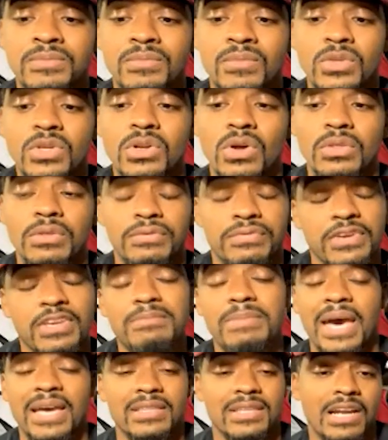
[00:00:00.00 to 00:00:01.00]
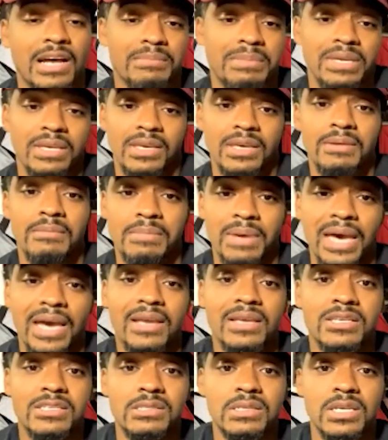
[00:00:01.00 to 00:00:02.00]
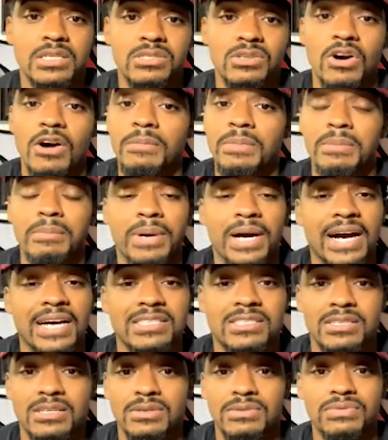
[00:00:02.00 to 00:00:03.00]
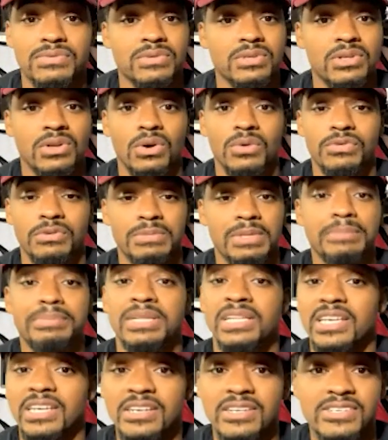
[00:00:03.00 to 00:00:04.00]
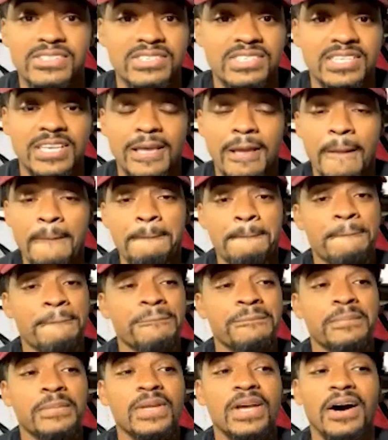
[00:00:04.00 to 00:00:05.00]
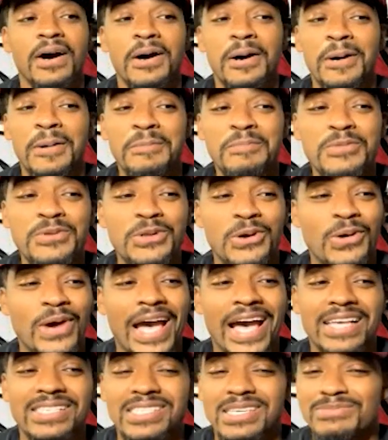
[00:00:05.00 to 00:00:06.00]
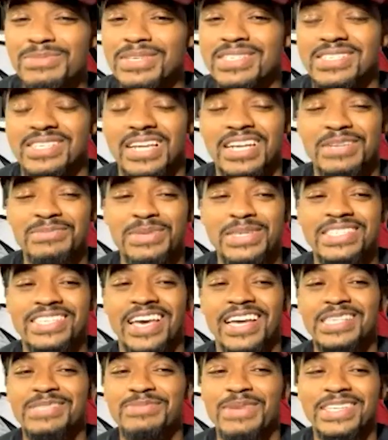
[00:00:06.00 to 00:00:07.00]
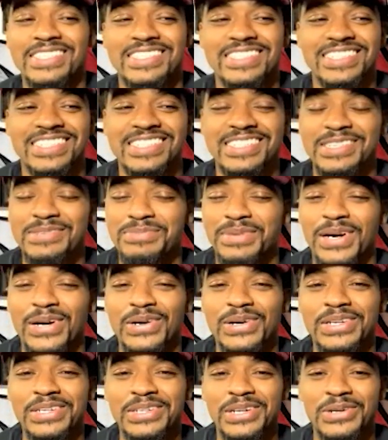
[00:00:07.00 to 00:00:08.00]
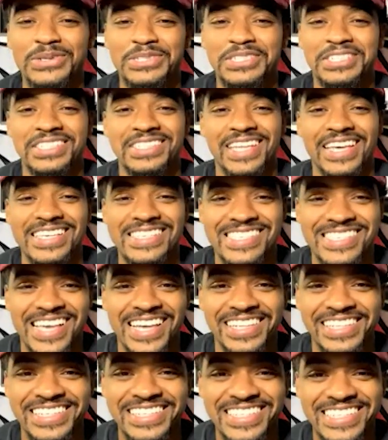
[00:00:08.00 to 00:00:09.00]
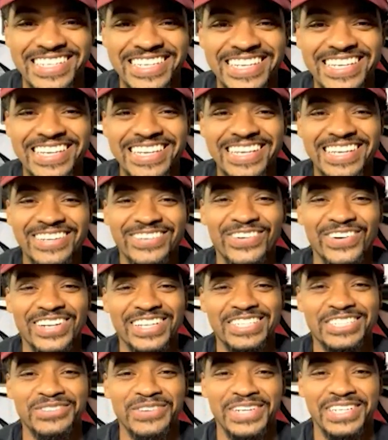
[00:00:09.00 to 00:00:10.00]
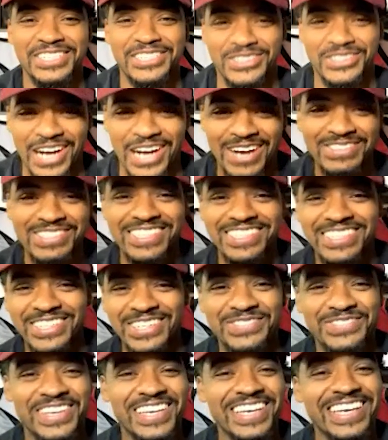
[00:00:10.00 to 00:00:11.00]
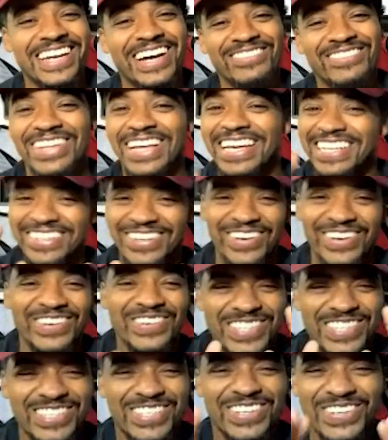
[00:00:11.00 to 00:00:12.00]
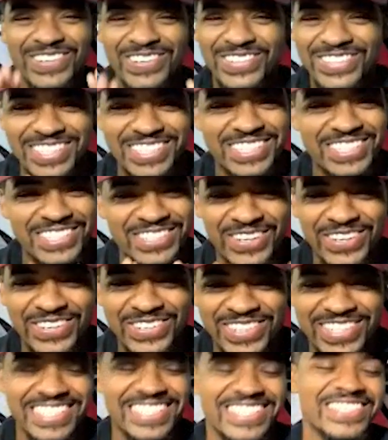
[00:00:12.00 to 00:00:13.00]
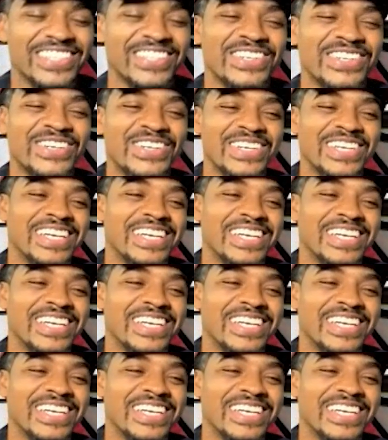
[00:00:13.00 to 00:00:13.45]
you know, the feedback that I've been getting back is all been positive, you know, from the players, you know, asking me, sending me text messages about, you know, should they sell it when it and I'm like, no, just hold it. So,